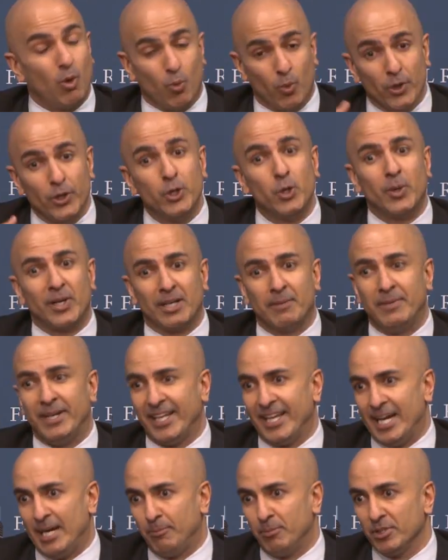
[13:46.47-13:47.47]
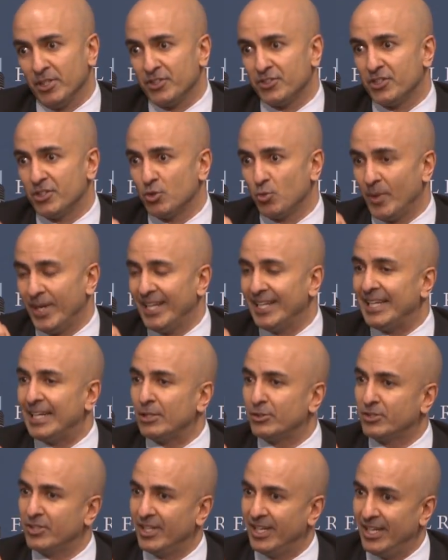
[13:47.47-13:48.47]
what we're doing in Minneapolis is we
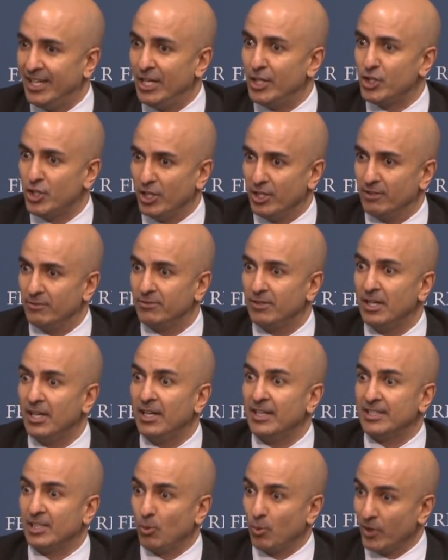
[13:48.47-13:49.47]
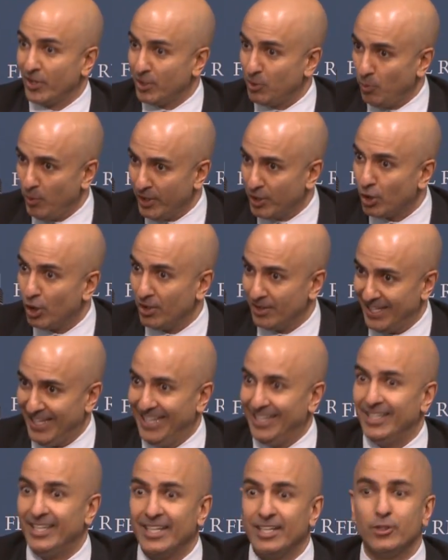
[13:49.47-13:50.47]
announced an initiative that we, we call
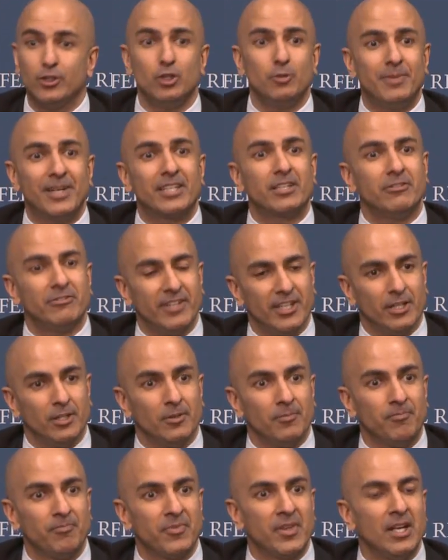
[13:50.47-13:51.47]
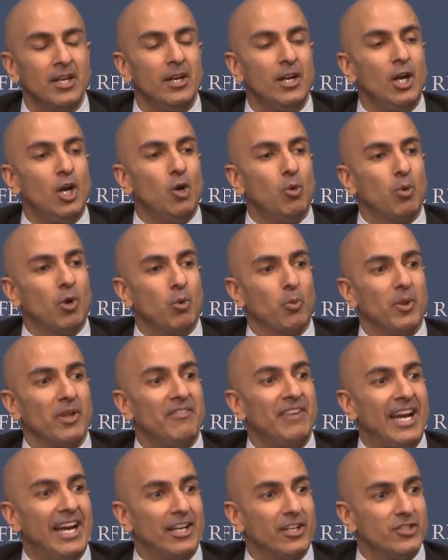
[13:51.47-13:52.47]
Ending Too Big to Fail, where
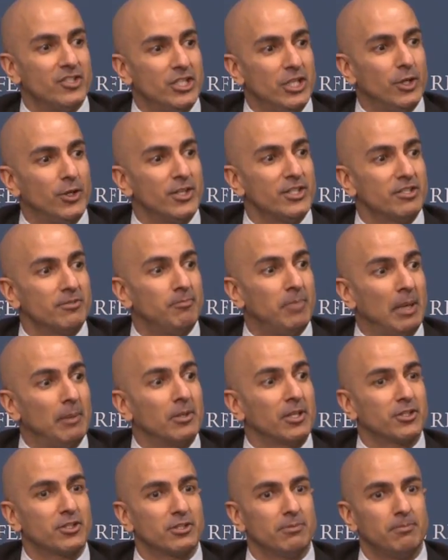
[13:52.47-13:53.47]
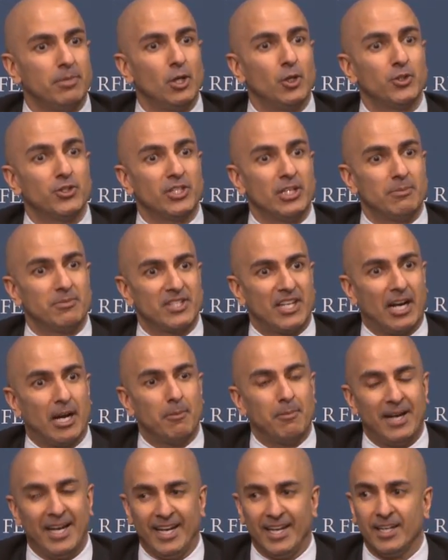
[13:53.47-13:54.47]
we've had a series of public symposiums at our
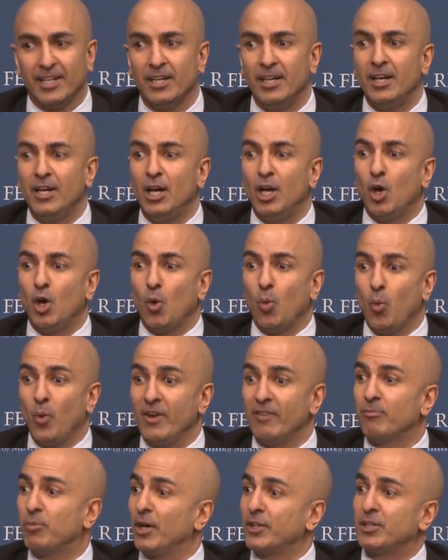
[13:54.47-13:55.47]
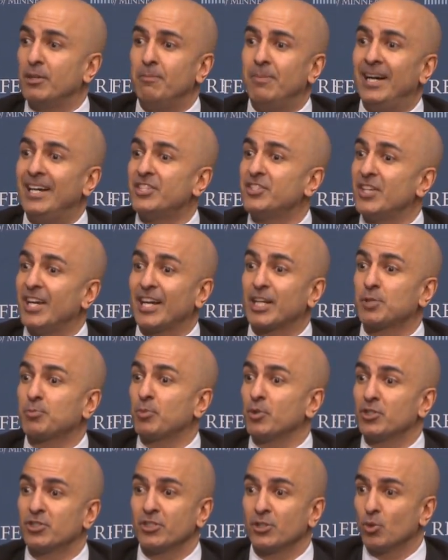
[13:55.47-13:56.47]
bank. We've brought the best
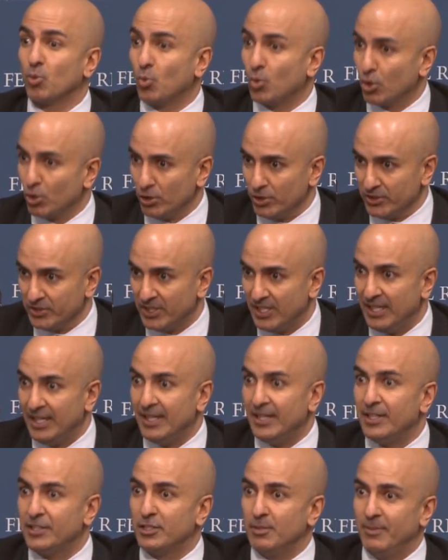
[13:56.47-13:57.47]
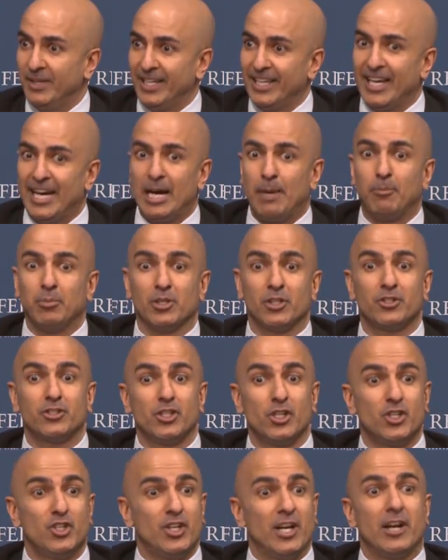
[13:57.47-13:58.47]
experts in the world to Minneapolis
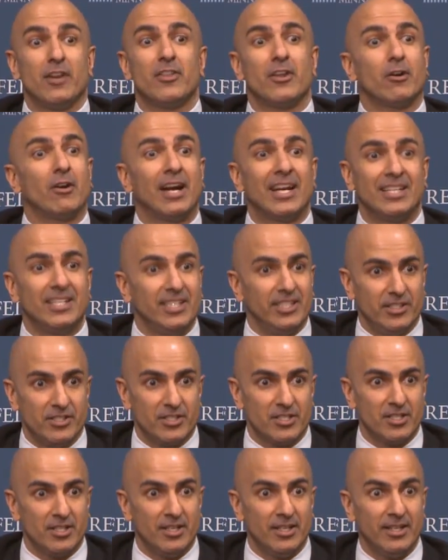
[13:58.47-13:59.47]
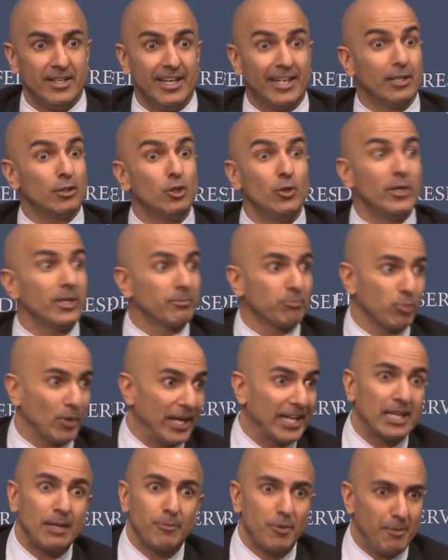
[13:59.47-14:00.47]
to share their ideas, including
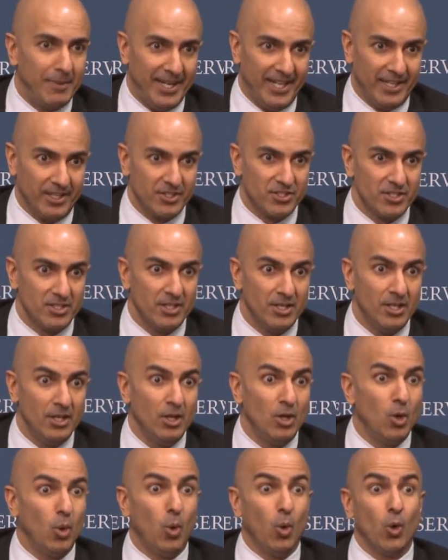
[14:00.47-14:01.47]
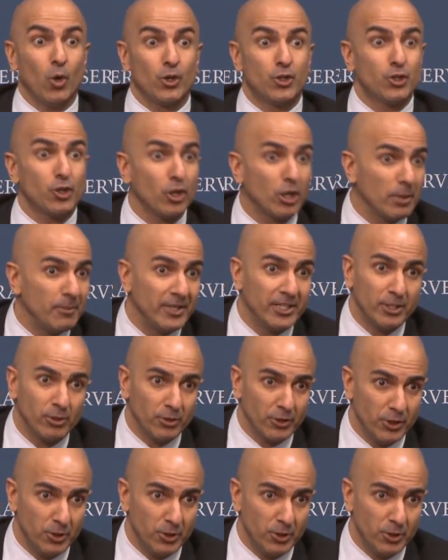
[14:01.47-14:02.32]
break up the banks or turn them into